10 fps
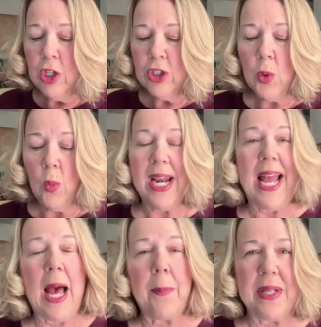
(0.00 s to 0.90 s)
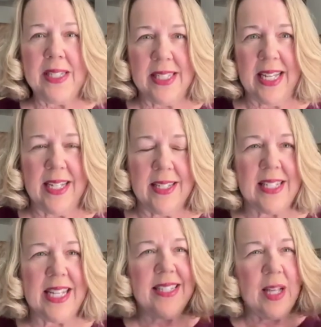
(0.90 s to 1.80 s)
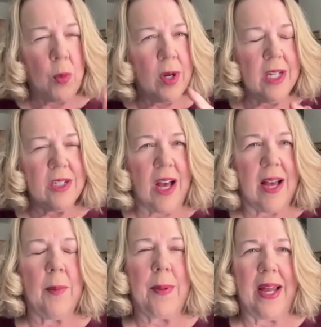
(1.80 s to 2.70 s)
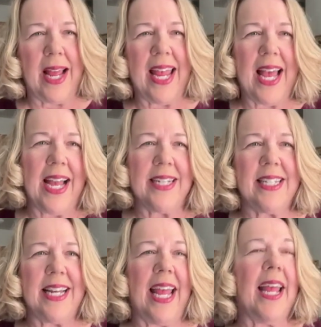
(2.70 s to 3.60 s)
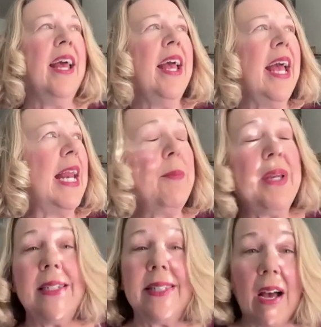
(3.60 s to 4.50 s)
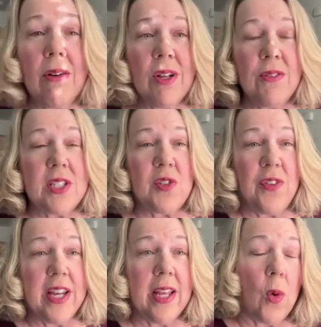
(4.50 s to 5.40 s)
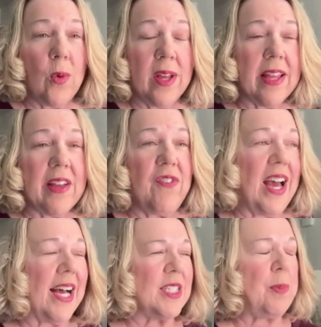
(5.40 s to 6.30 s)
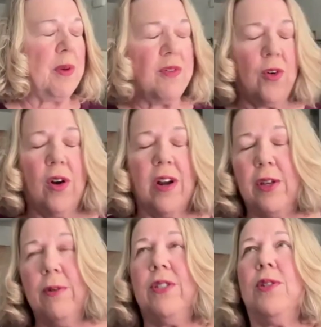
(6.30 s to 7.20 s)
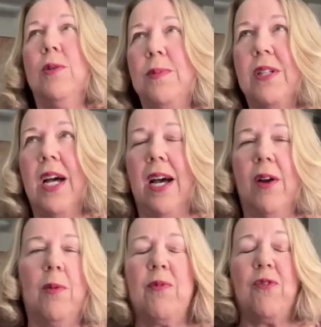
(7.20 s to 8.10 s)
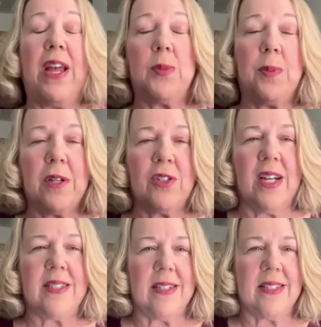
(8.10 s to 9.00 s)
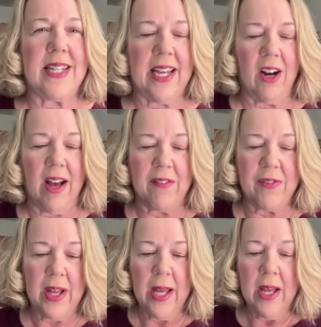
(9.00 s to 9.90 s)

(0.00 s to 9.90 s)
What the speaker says: So what happens is that we're going to talk about AI today, and I'm going to download this video really fast before YouTube, Facebook tries to take it off.